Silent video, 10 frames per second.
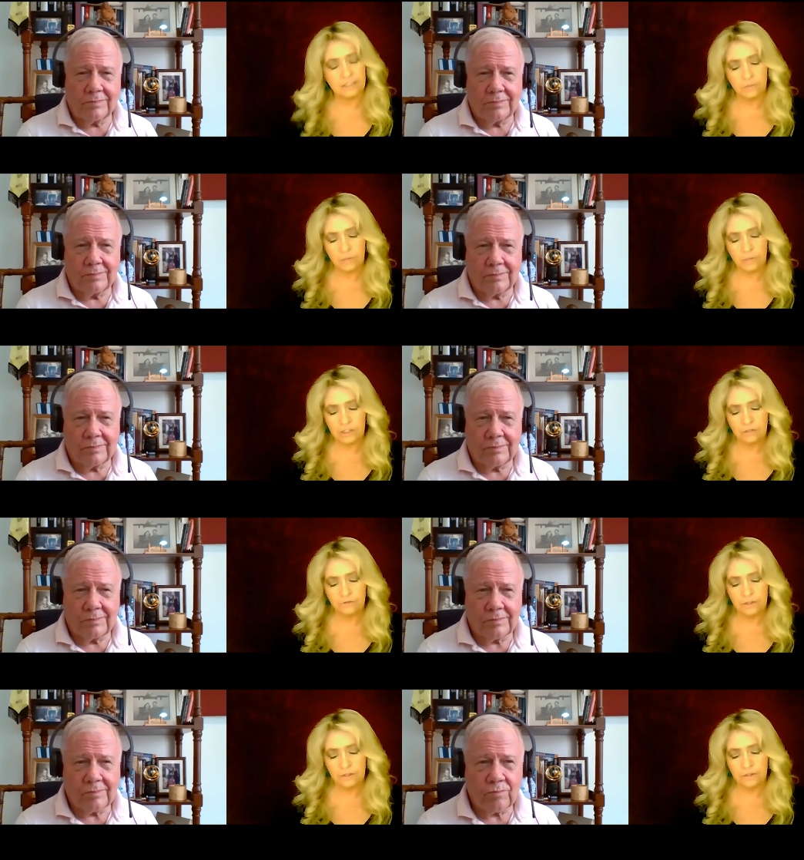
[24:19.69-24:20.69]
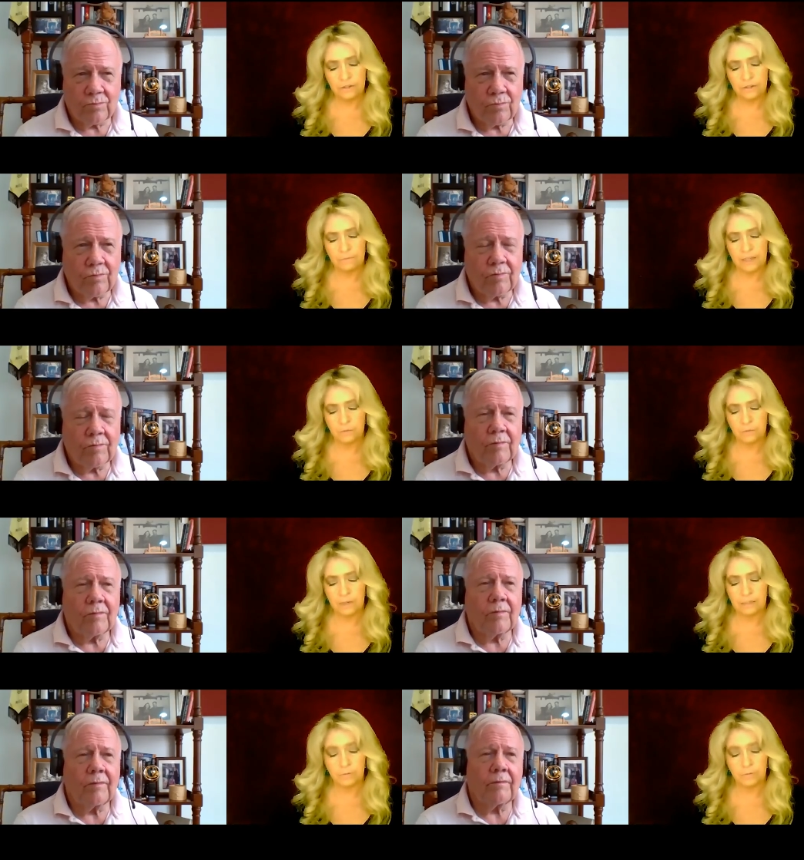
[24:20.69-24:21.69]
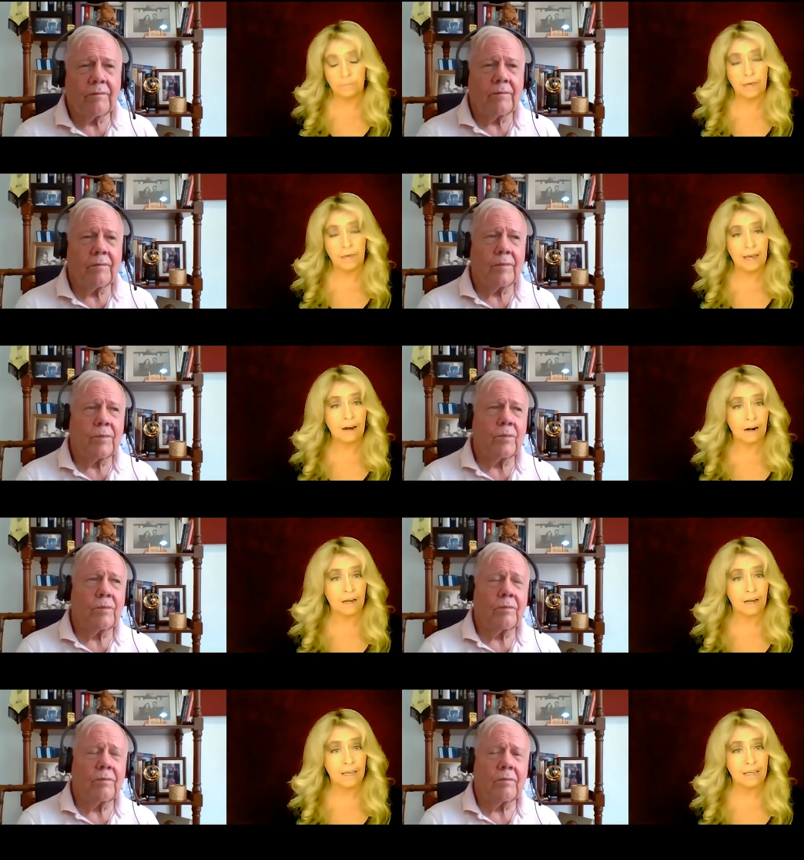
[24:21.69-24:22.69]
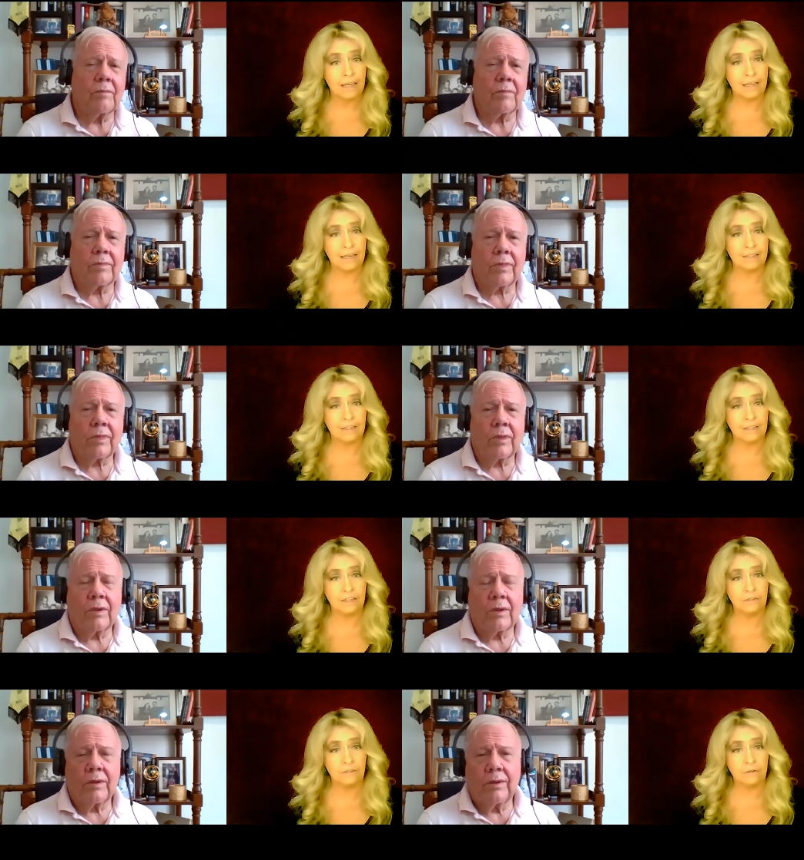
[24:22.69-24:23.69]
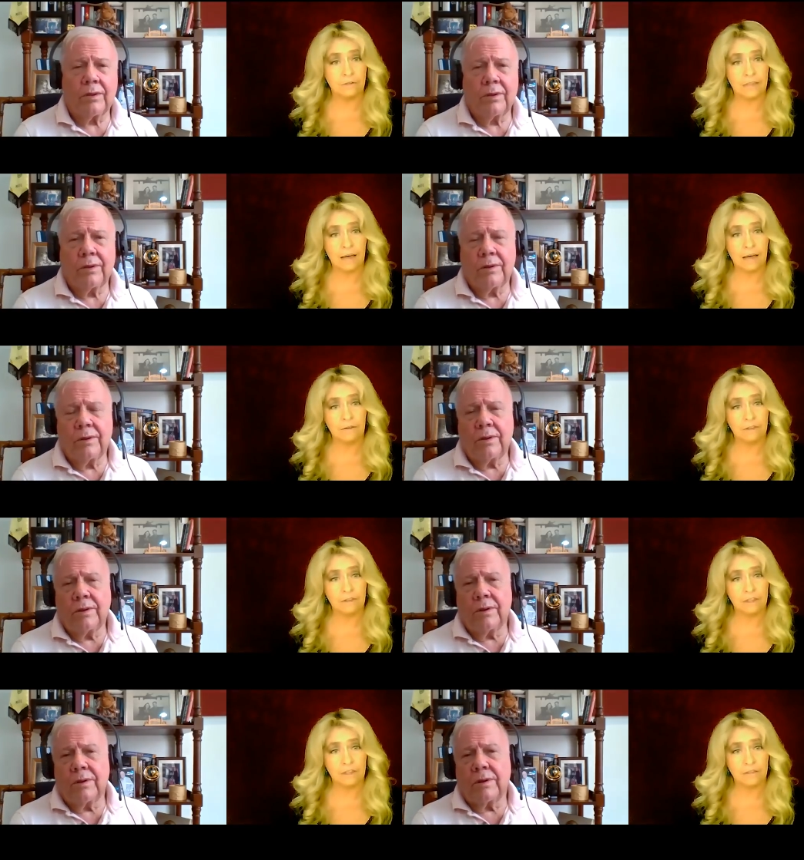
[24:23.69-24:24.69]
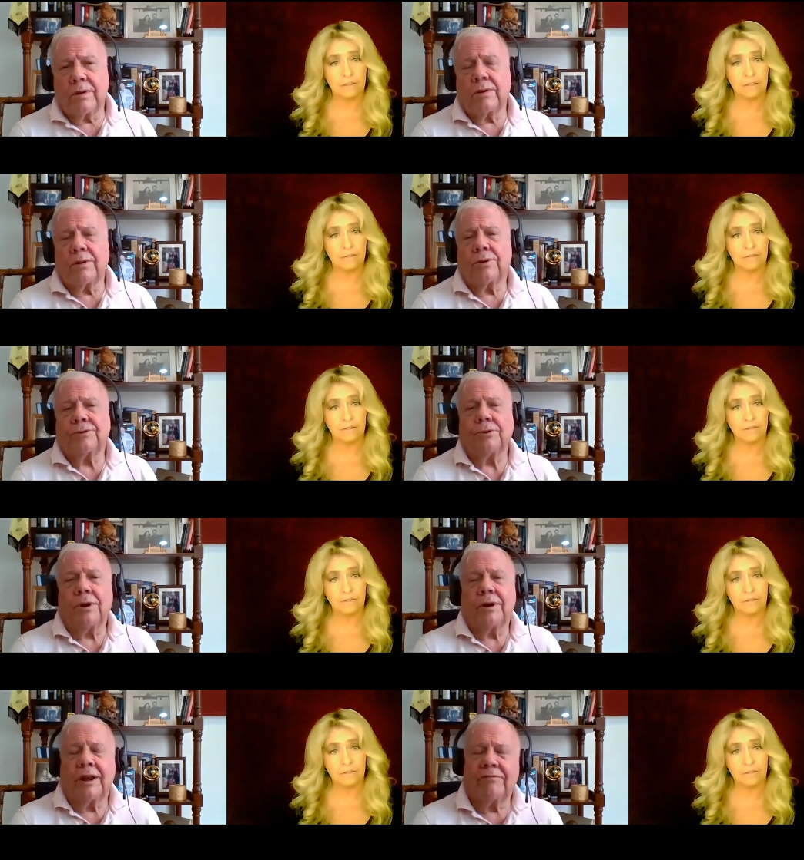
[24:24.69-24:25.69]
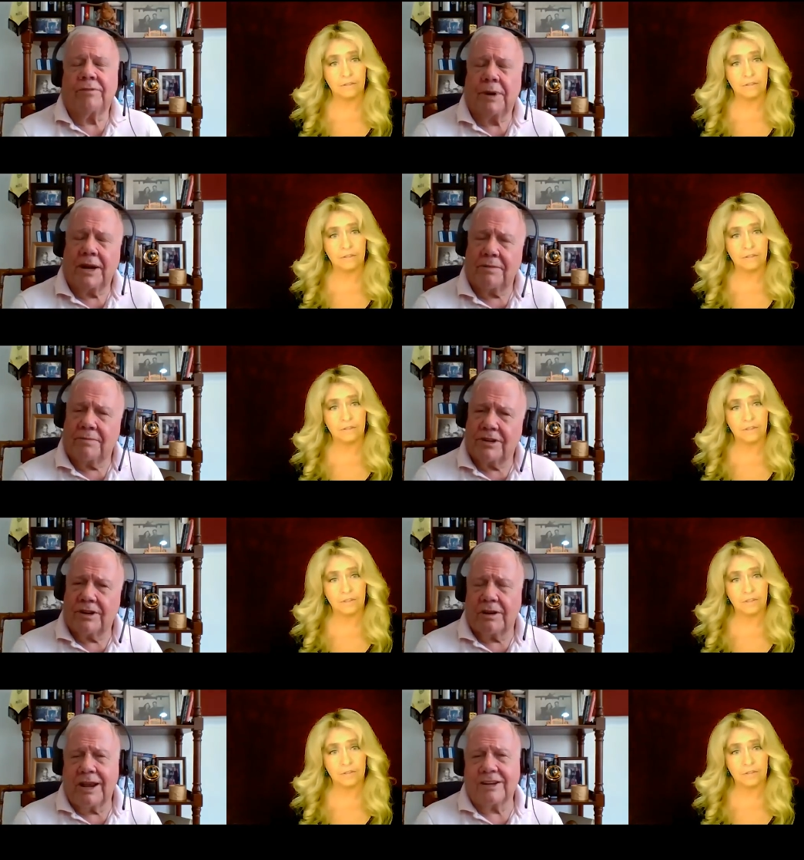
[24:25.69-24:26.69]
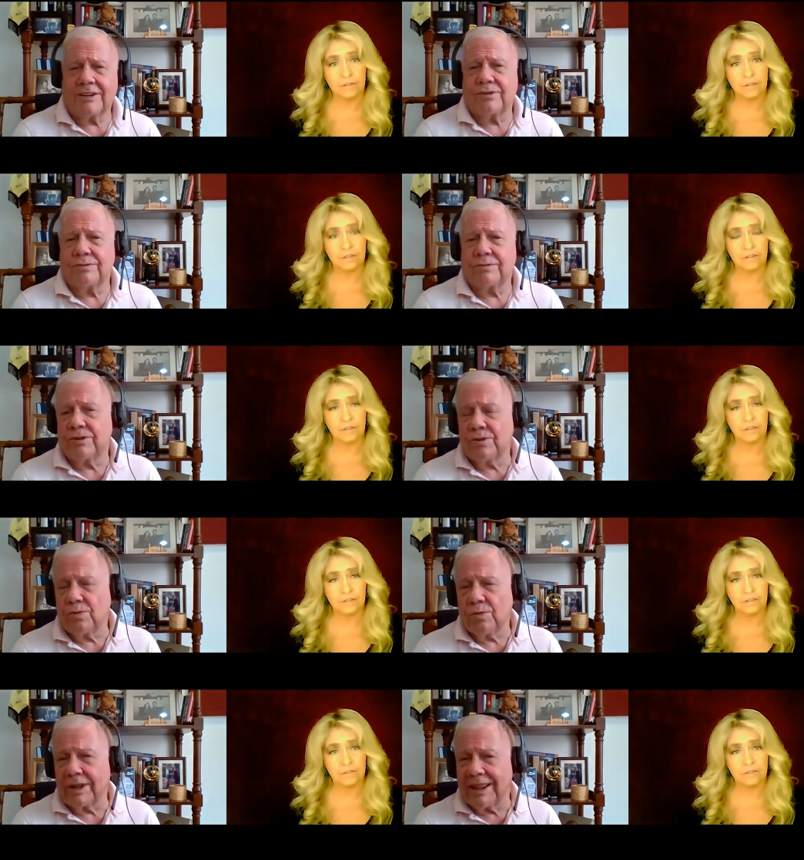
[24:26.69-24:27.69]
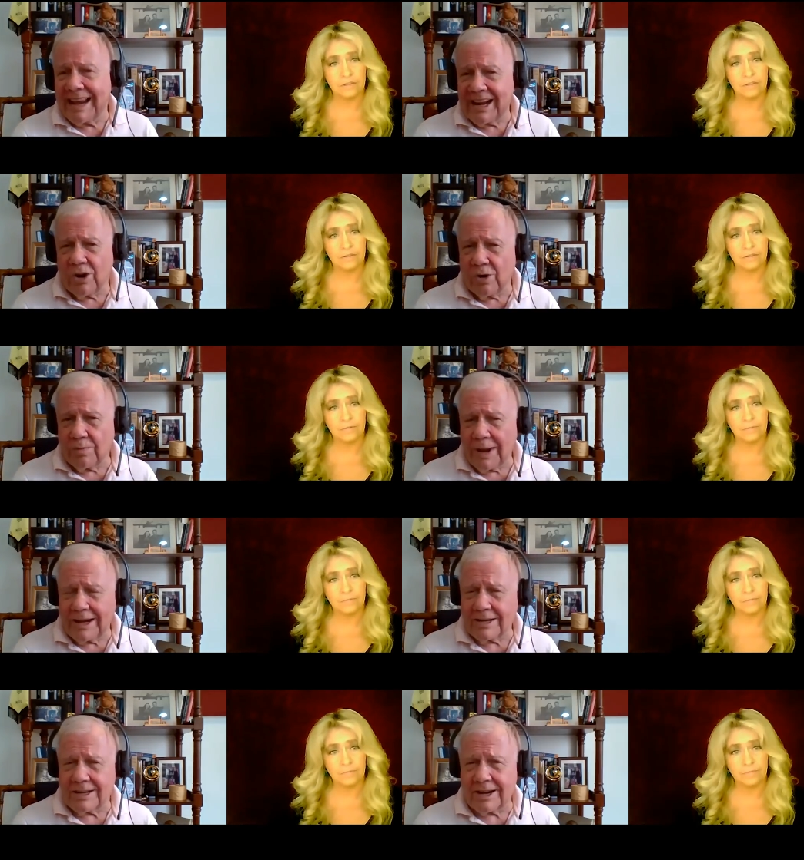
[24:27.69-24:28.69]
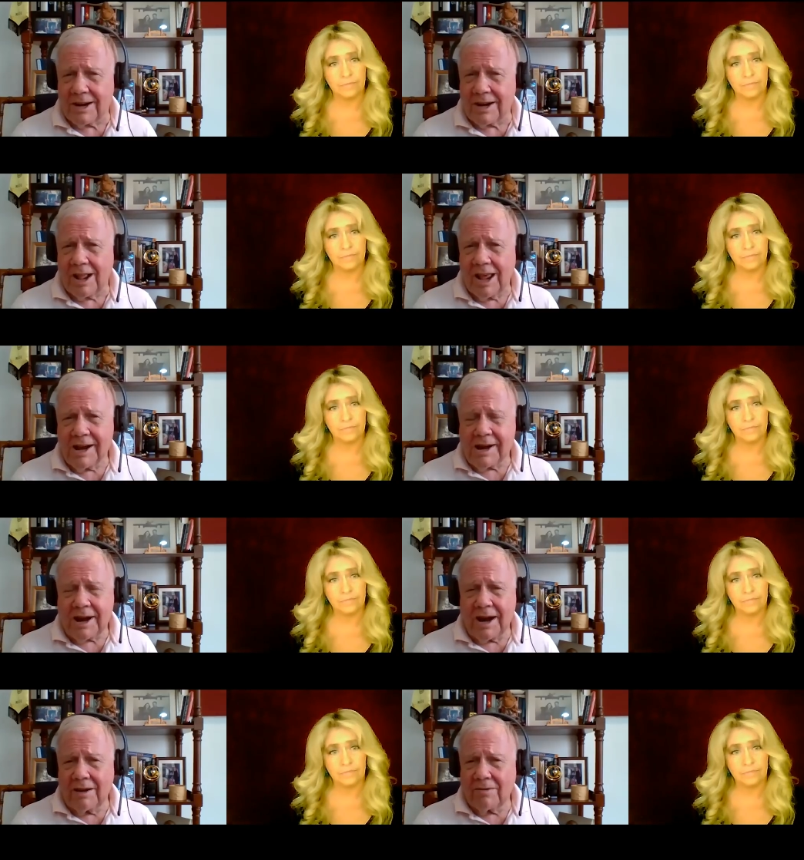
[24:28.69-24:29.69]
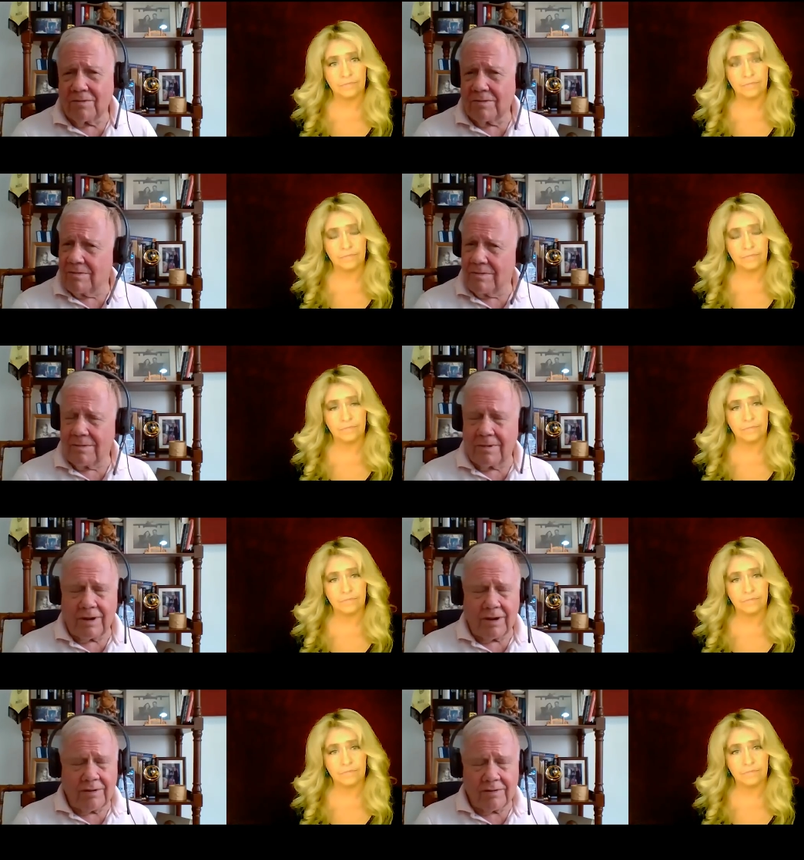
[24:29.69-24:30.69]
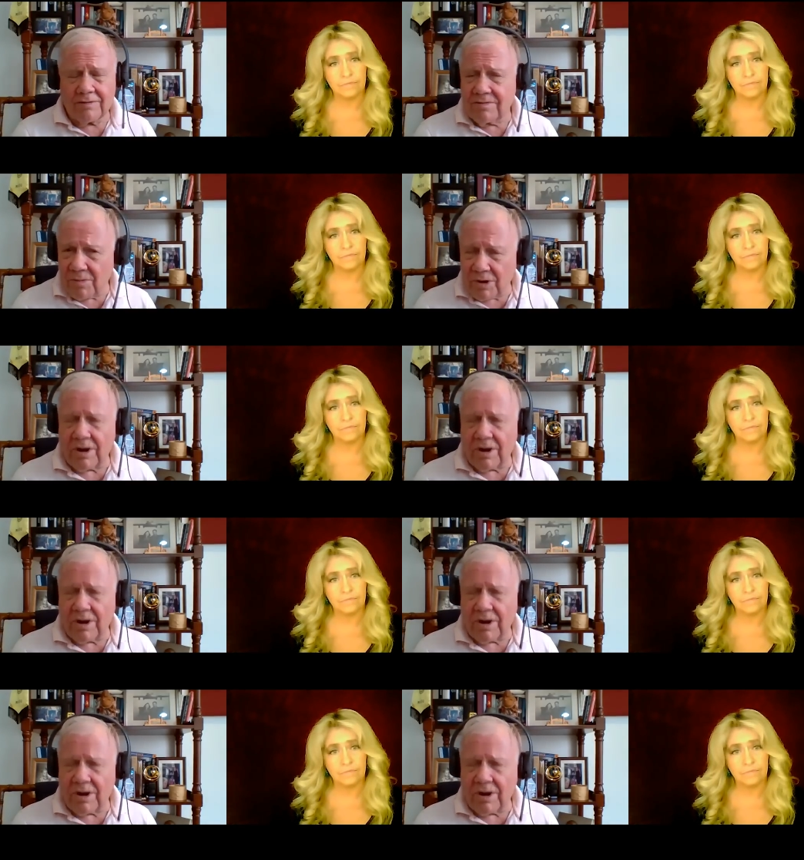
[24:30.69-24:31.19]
Speaker 1: And what do you feel is the best way to prepare in case they do go south?
Speaker 2: Well, everybody, Michelle, has to do what they know best. Uh, I will